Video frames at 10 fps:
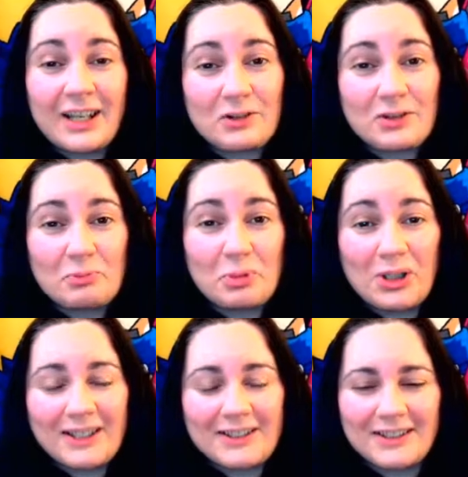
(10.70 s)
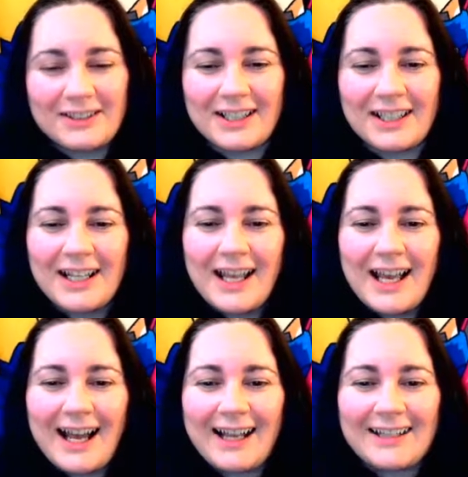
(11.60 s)
Kelsey's book yesterday
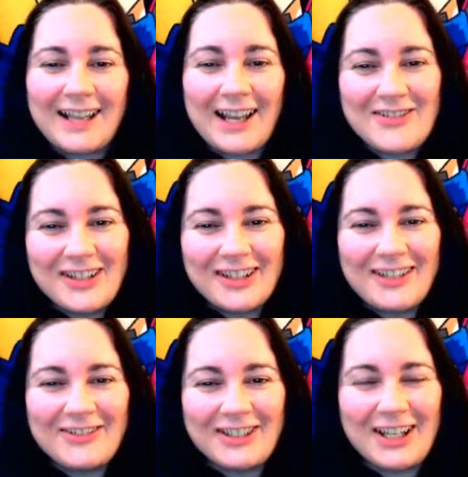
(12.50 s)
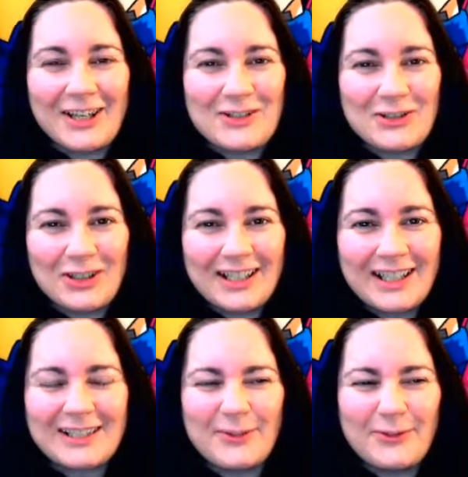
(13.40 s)
and I really enjoyed it.
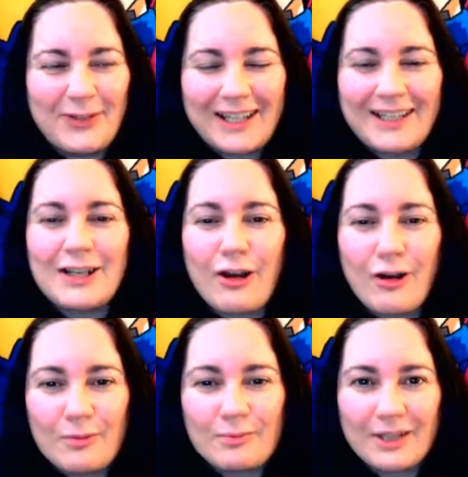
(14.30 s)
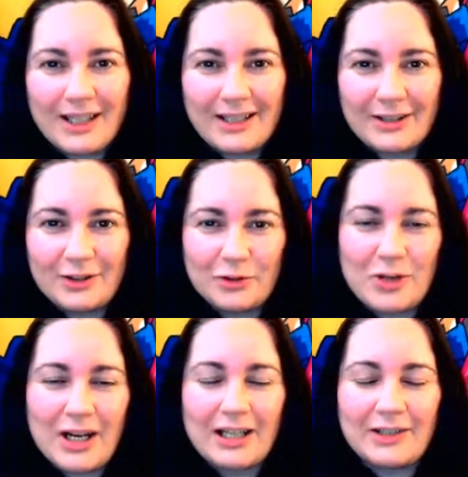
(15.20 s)
It's a very complicated
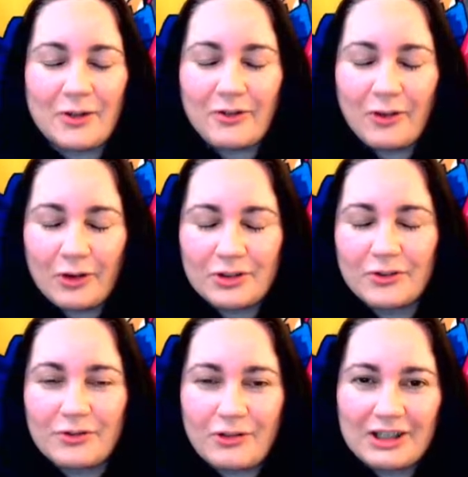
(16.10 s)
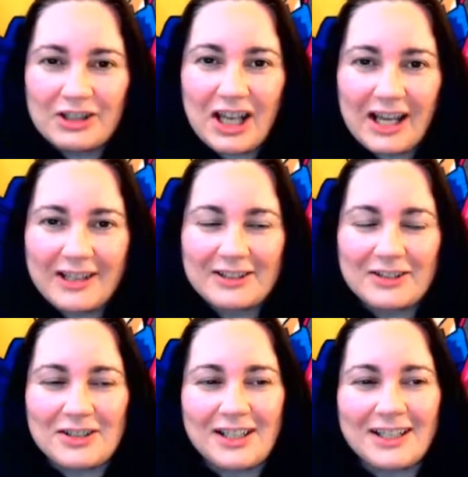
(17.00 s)
story. It's got lots of rich
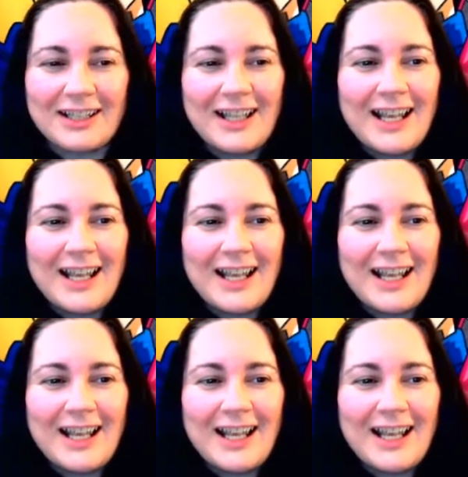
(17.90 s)
characters in it.